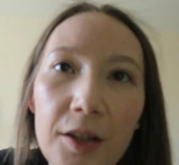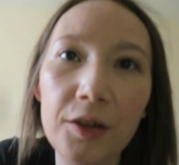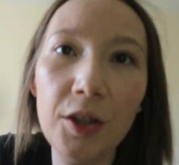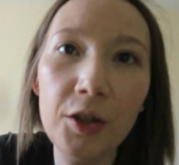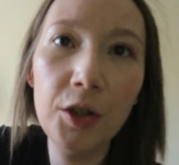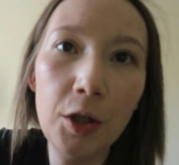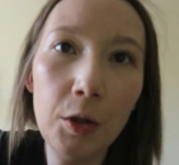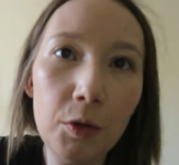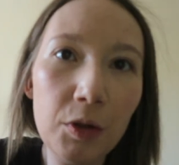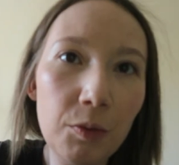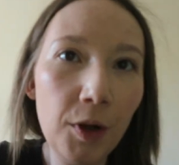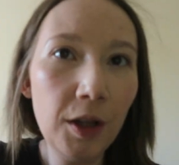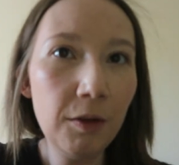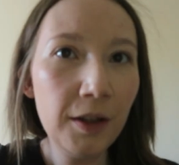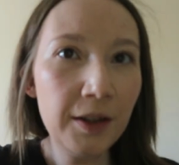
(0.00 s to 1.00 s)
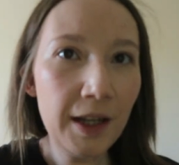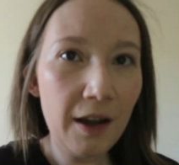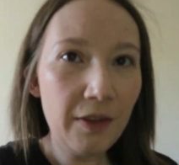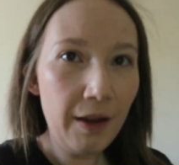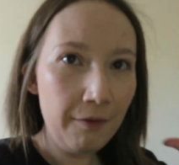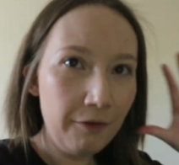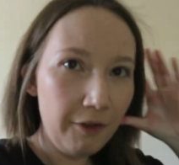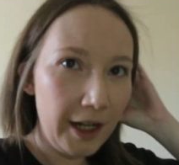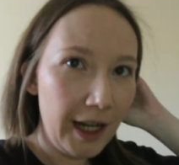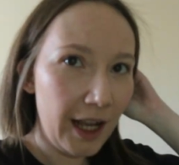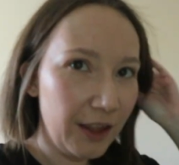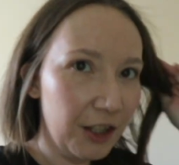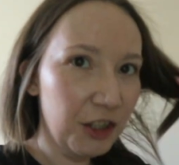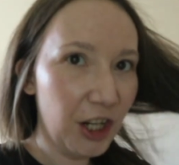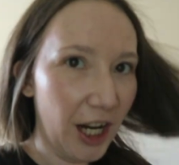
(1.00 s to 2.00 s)
the two smaller ones out of them three are
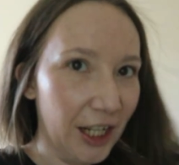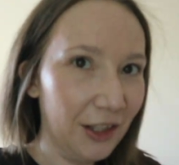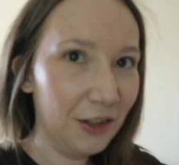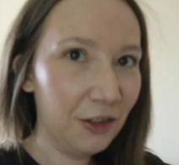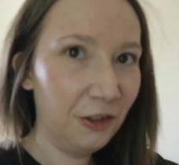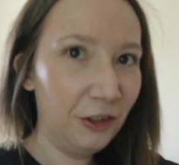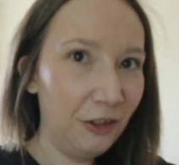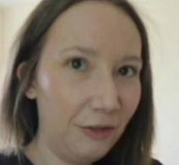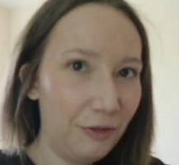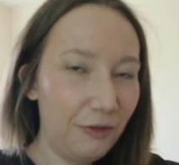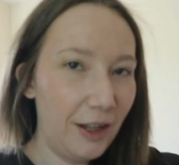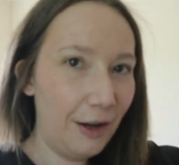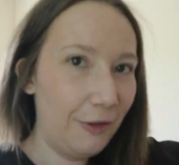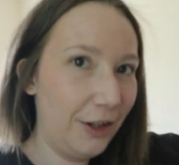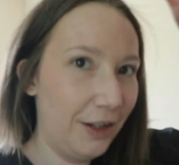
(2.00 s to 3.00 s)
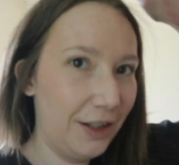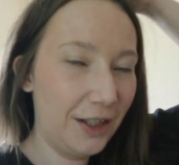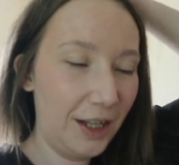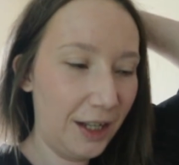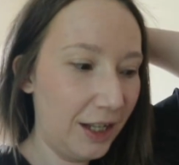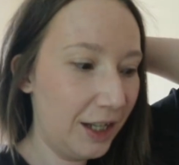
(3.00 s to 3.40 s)
the giant sunflowers